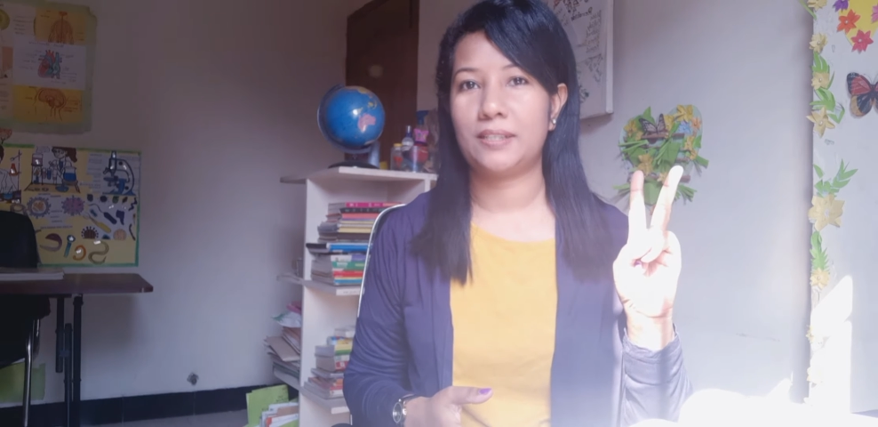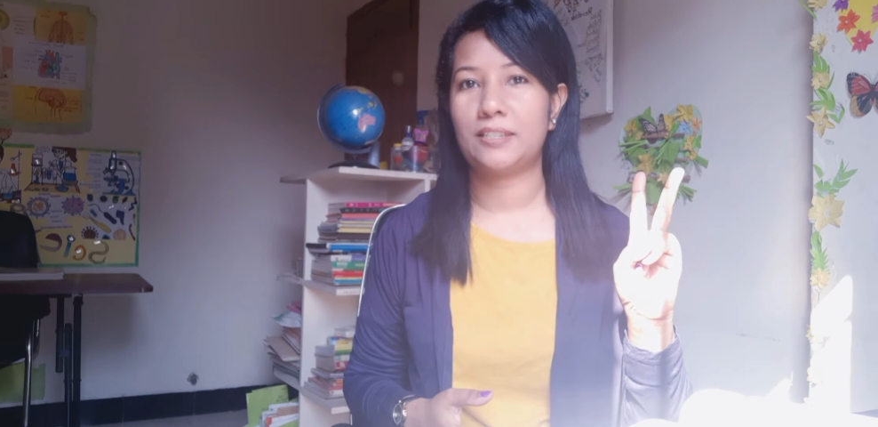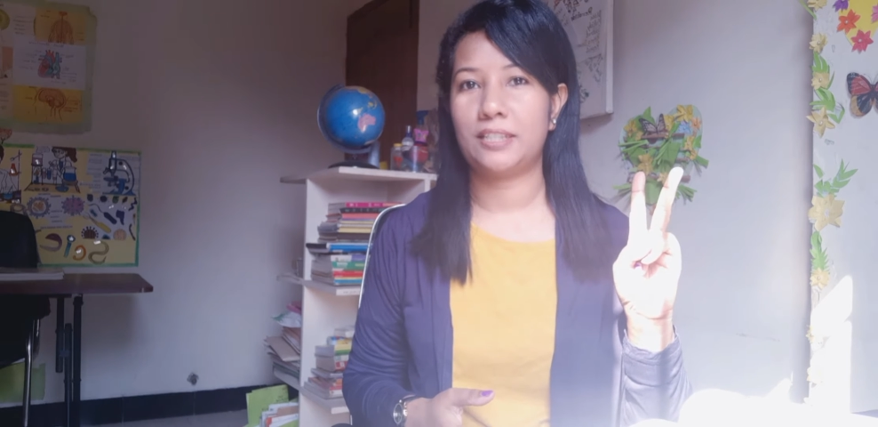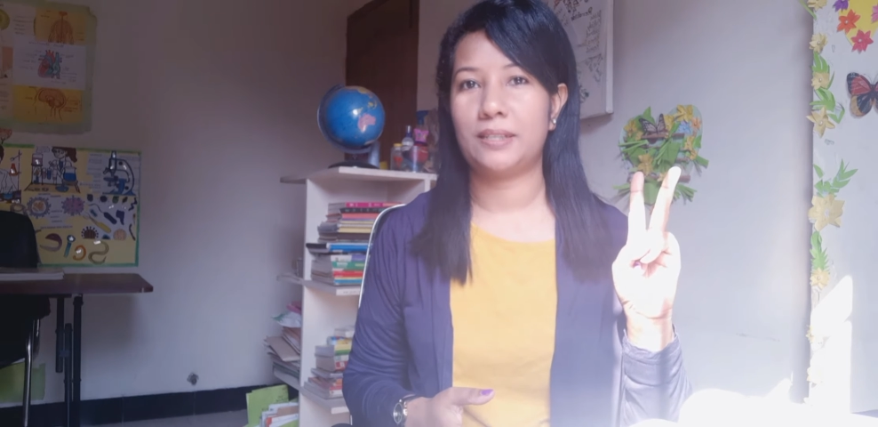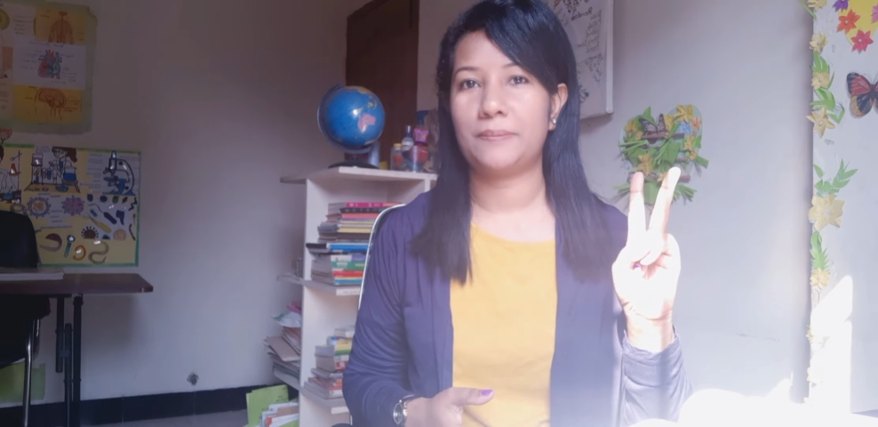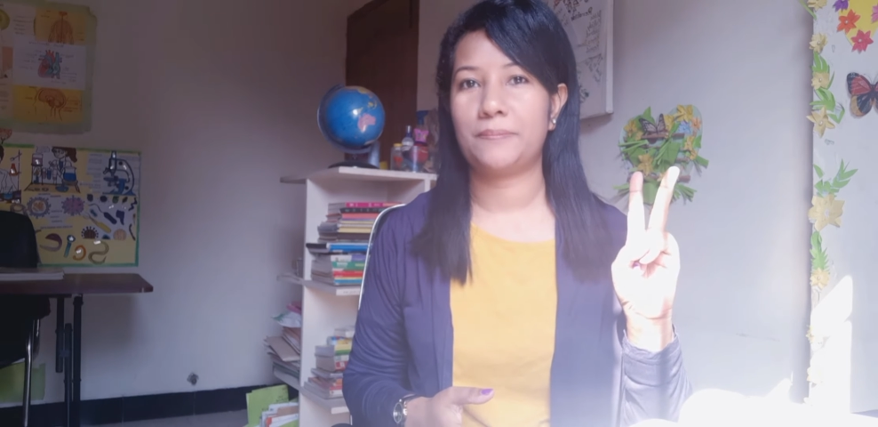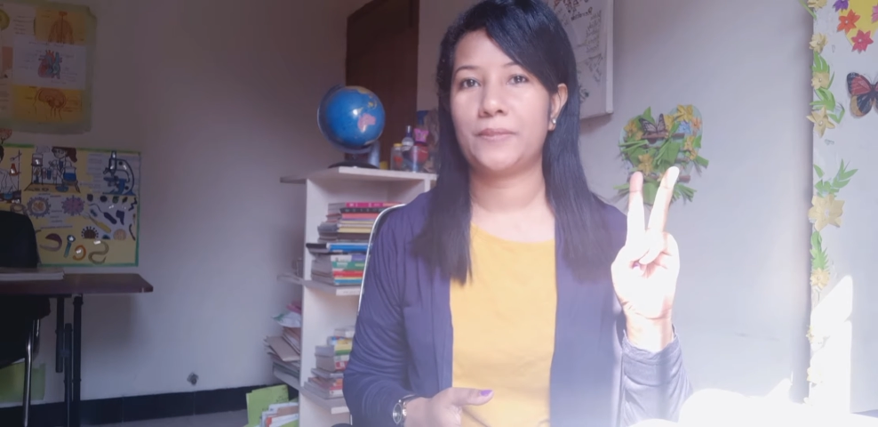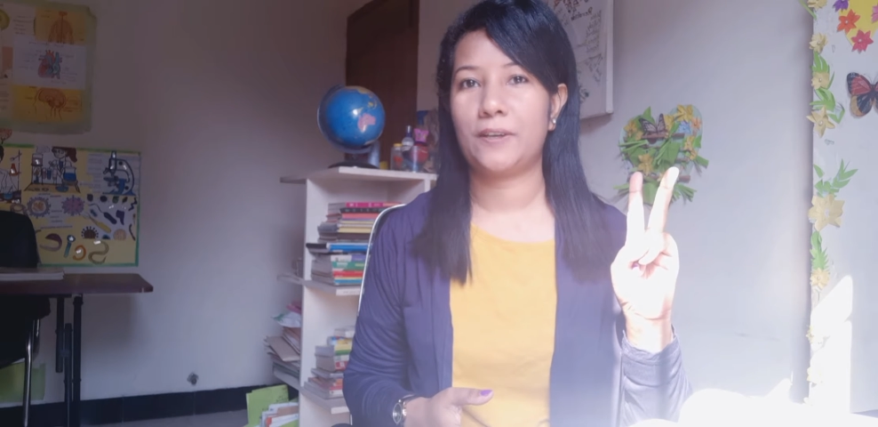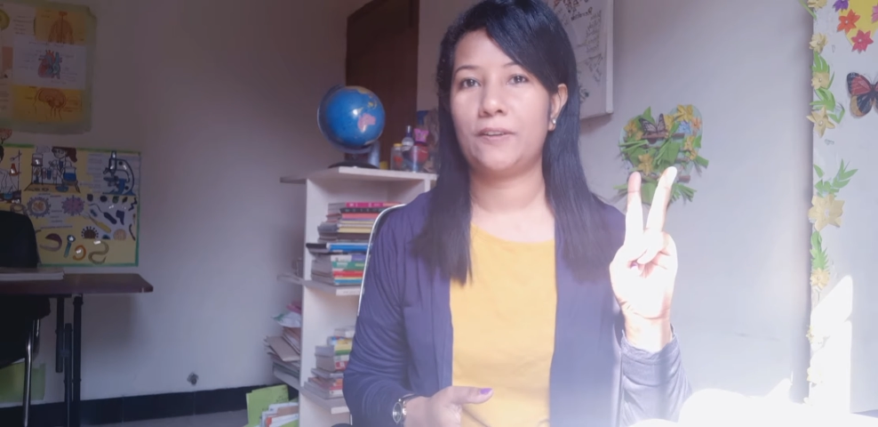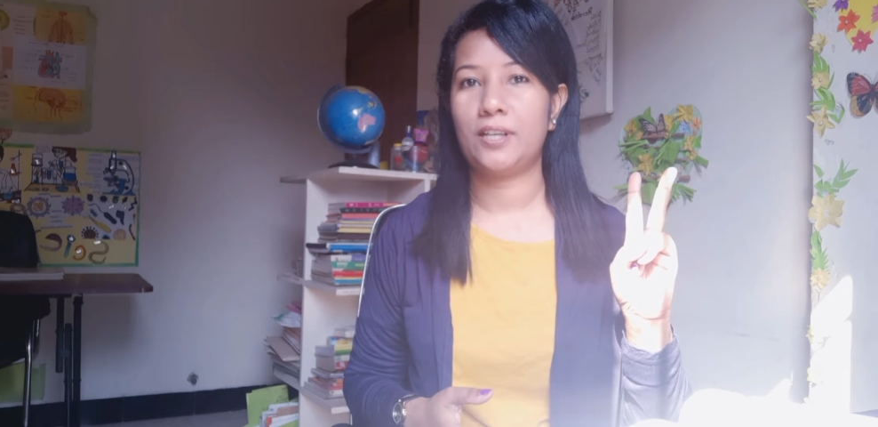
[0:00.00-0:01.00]
T.
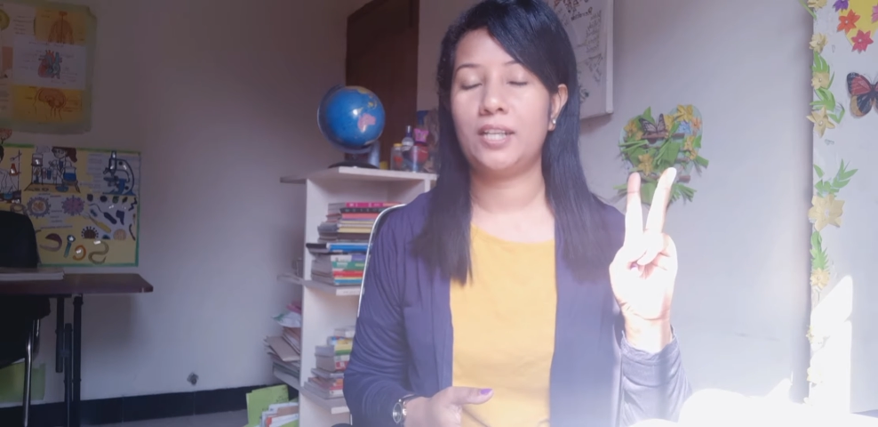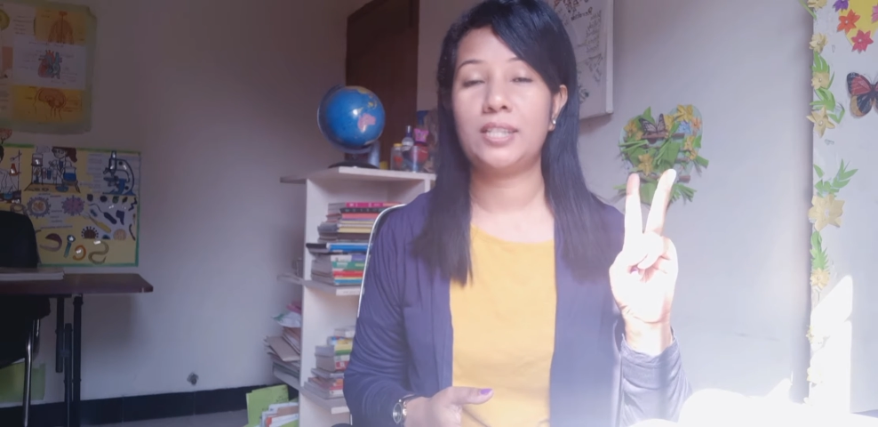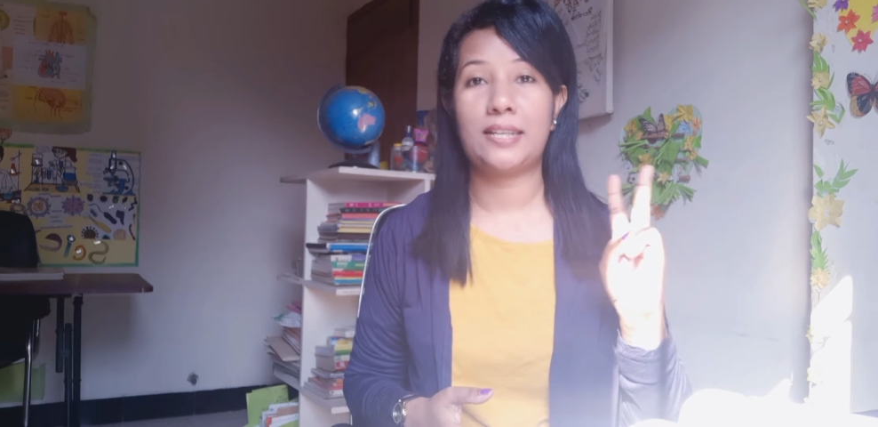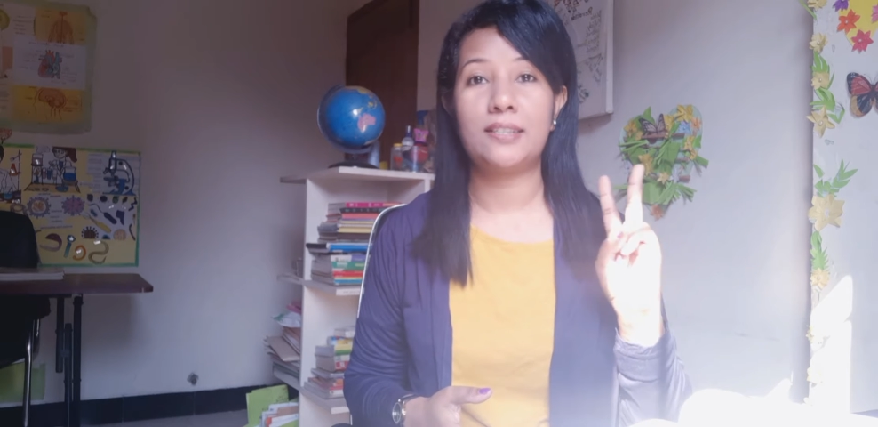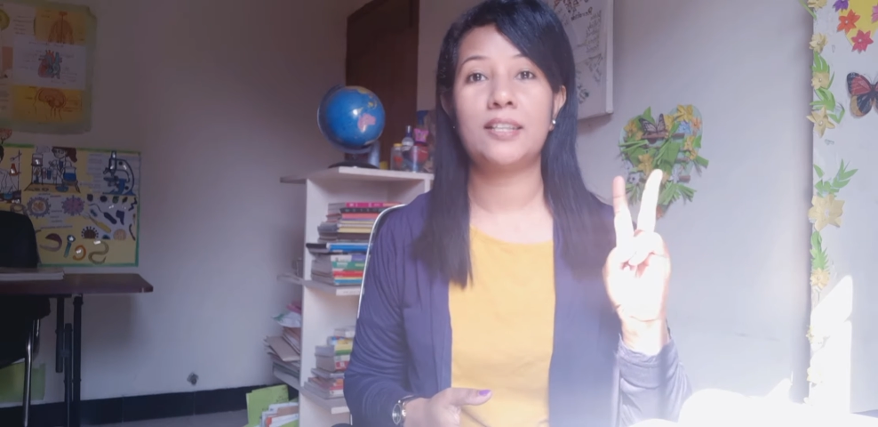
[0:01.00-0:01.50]
All right, that is the